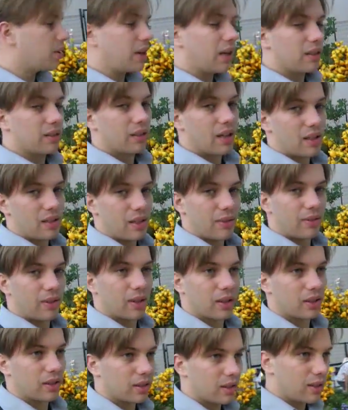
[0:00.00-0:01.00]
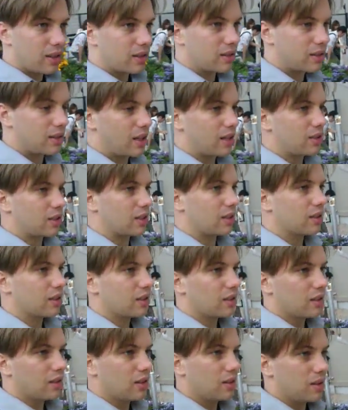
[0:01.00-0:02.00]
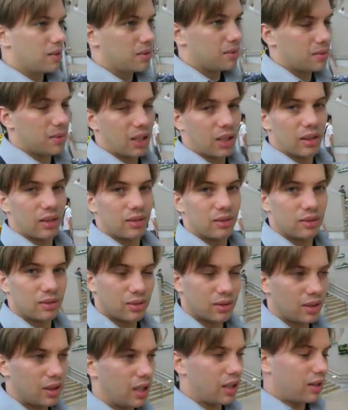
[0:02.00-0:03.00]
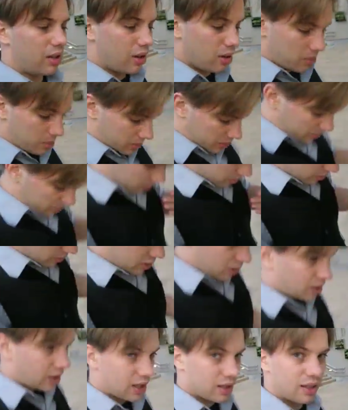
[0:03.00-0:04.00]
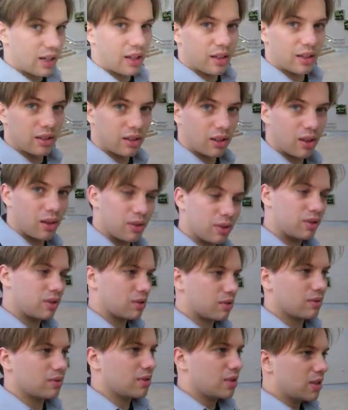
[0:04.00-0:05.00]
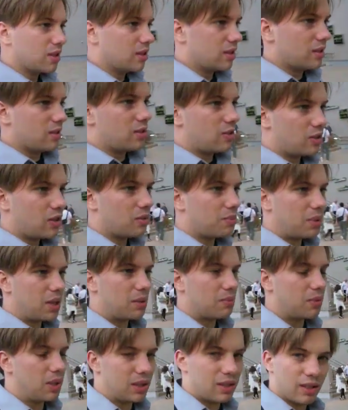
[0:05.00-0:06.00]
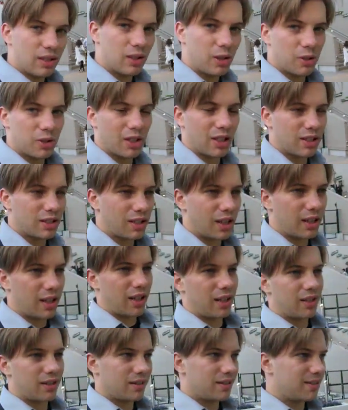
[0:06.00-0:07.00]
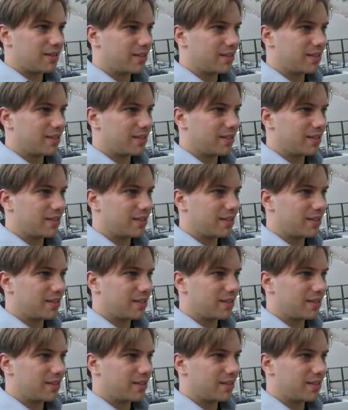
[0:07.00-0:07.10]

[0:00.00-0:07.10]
Okay, that's it for this station. I'm going to get home and change out of these clothes. Shouldn't be in business clothes on a Sunday.